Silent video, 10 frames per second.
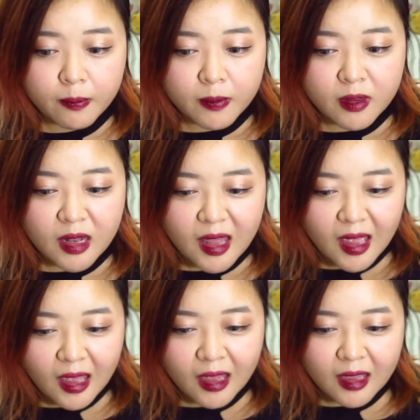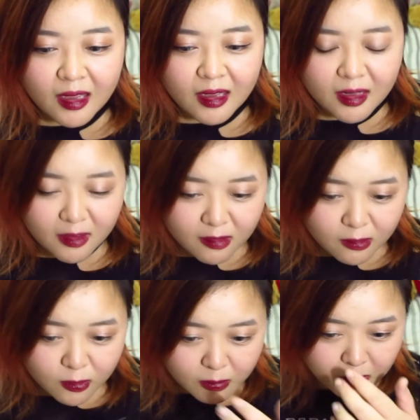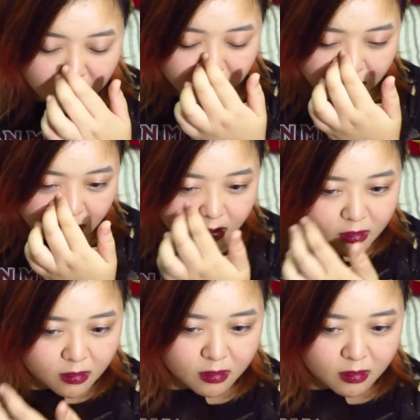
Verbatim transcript: But I remember